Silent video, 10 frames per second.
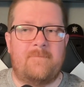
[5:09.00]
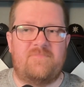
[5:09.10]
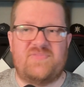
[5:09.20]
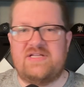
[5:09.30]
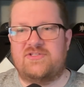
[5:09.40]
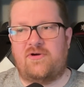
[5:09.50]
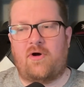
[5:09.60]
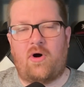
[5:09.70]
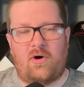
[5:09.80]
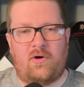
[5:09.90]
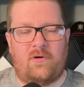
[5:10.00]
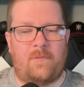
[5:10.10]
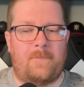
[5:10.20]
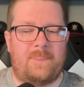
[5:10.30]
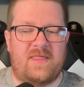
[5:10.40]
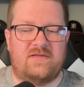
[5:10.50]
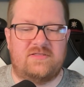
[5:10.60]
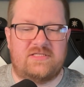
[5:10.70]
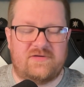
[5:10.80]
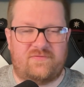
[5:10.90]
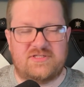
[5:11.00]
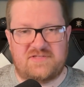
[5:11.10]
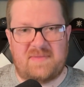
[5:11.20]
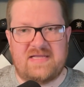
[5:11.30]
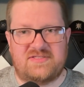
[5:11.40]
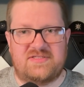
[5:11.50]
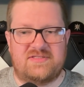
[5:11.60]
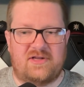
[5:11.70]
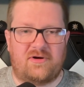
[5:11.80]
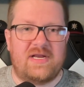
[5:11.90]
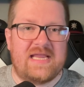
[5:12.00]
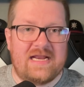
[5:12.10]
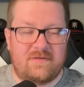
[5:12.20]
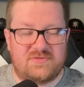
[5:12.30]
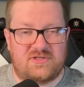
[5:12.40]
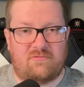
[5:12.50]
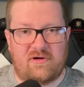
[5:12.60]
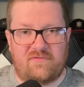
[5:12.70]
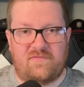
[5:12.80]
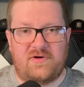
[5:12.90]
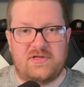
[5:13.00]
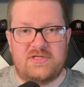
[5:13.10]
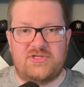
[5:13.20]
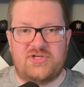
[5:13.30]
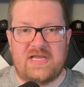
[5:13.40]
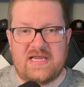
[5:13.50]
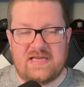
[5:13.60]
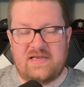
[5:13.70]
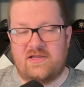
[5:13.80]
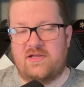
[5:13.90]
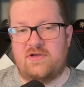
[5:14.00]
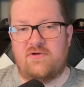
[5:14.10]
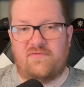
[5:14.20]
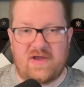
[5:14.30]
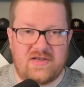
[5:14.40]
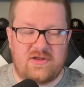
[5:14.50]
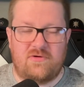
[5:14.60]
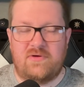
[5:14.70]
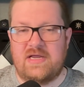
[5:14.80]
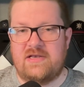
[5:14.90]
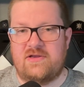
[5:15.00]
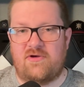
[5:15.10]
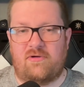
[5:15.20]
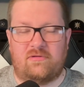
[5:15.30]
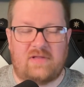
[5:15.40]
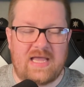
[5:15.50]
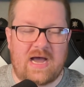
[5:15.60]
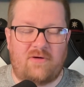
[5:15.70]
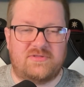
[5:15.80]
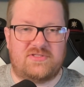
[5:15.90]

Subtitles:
These are all different spaces that are going to eat up square footage in your venue, in your layout.